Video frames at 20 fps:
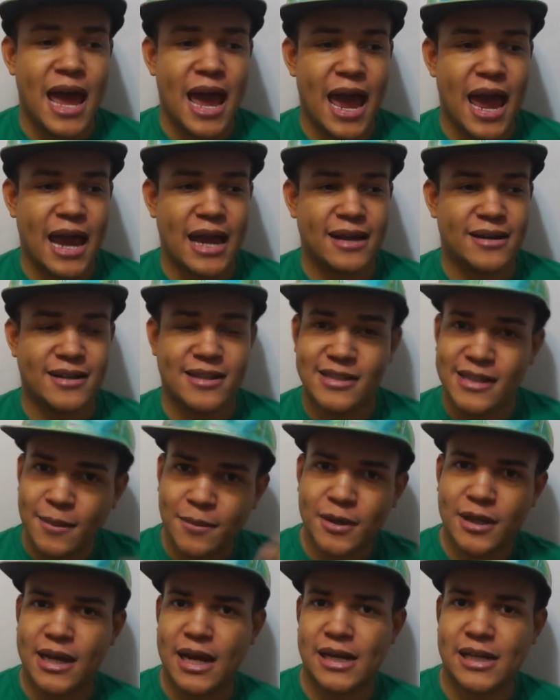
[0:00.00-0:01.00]
and he's
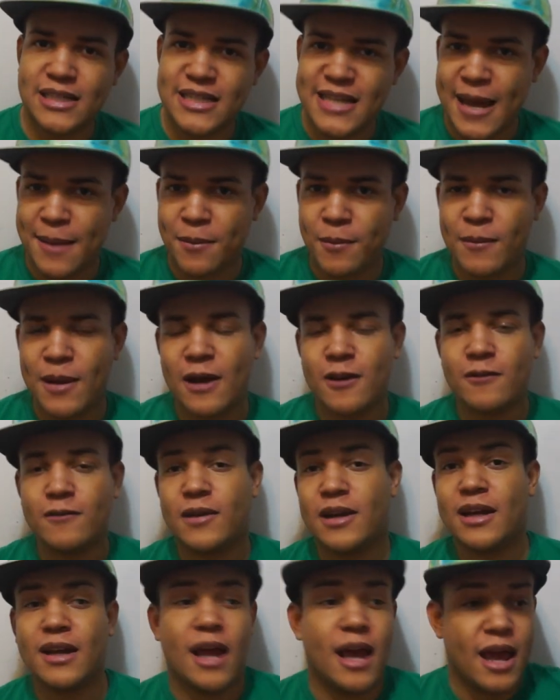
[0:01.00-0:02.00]
able to kind of snap him out of
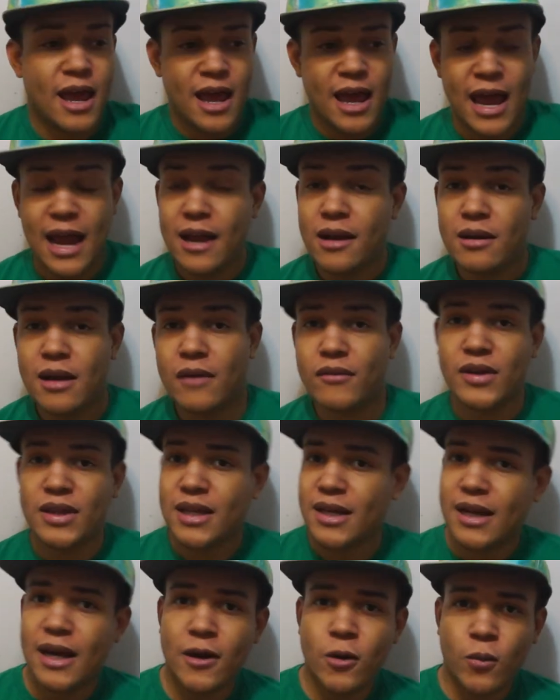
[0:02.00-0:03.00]
it and
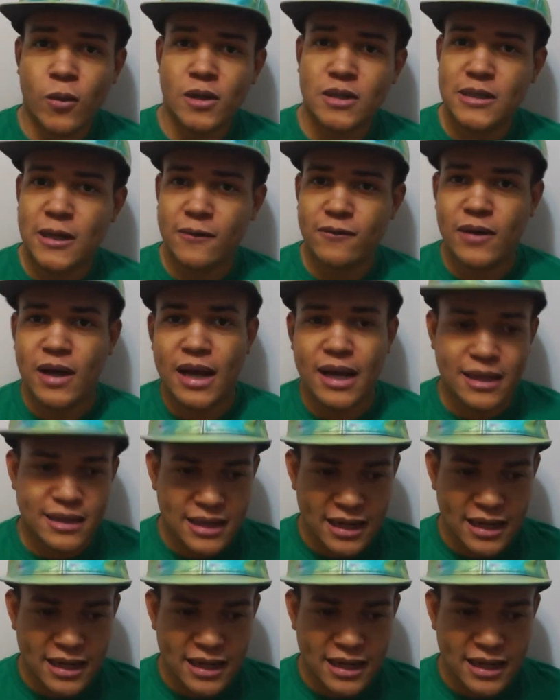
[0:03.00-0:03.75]
everything kind of works out fine.